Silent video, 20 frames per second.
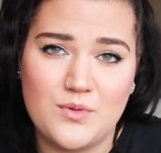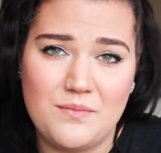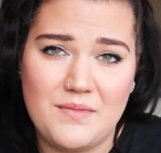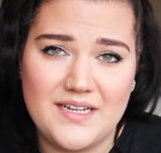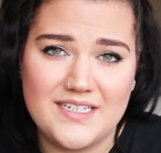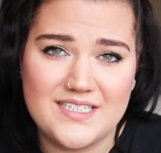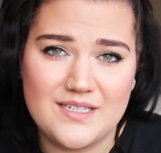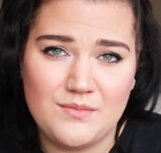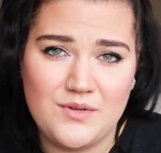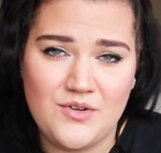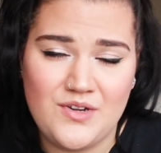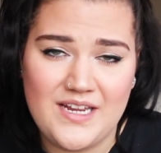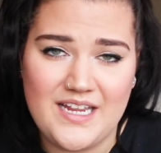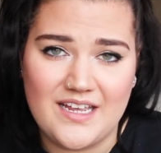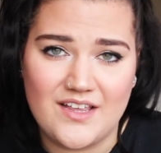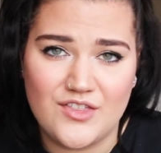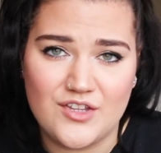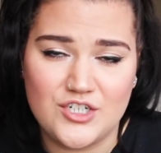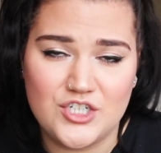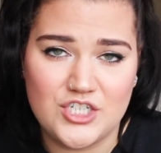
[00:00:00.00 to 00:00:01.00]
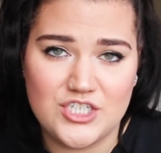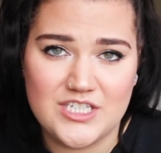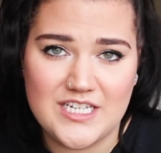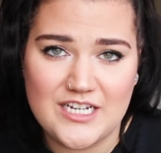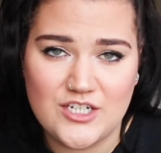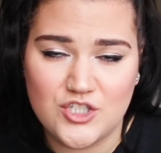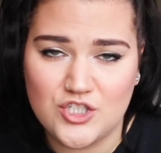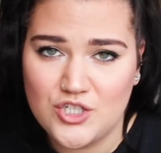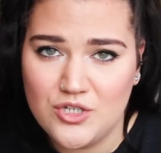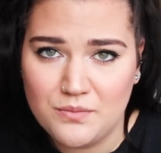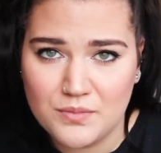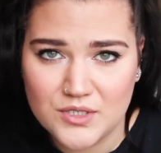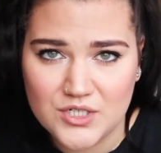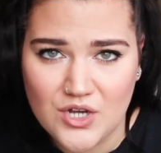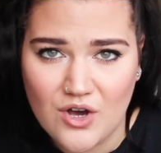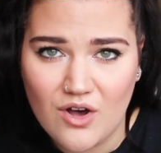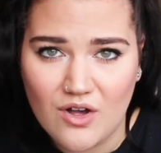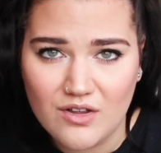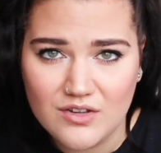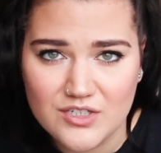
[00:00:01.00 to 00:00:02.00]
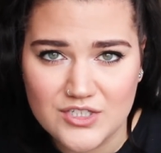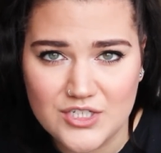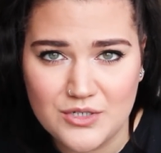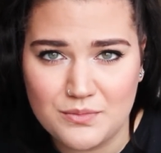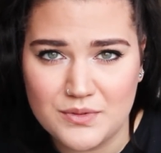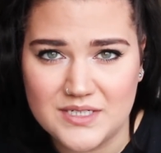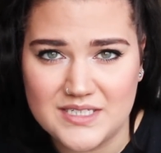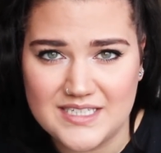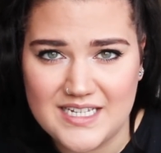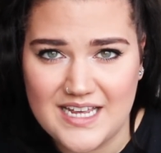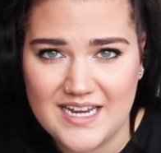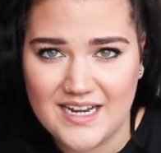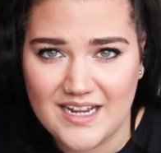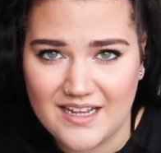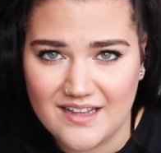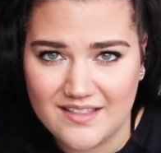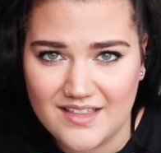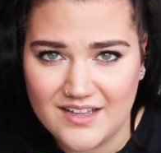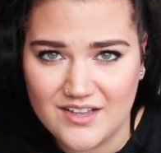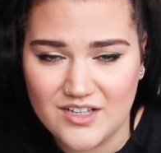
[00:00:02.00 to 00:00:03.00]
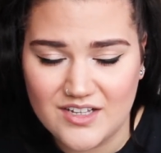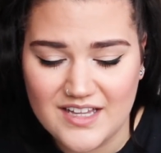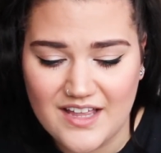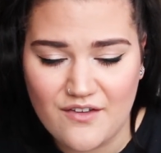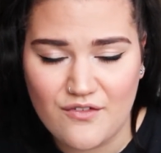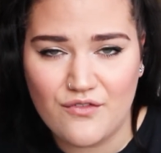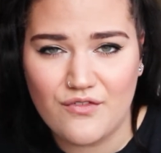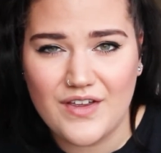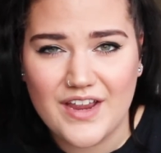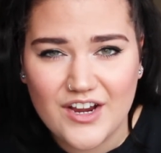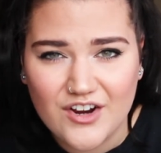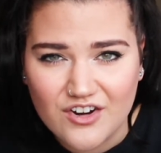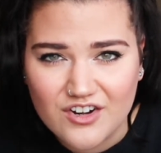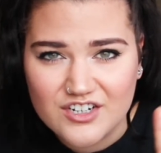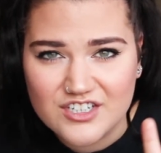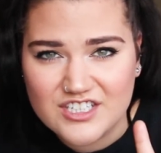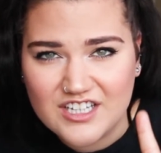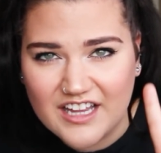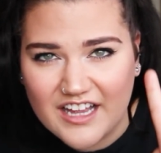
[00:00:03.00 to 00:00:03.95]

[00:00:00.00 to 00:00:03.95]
what makes them unique. They're just like super tall, super skinny. They look like fingers,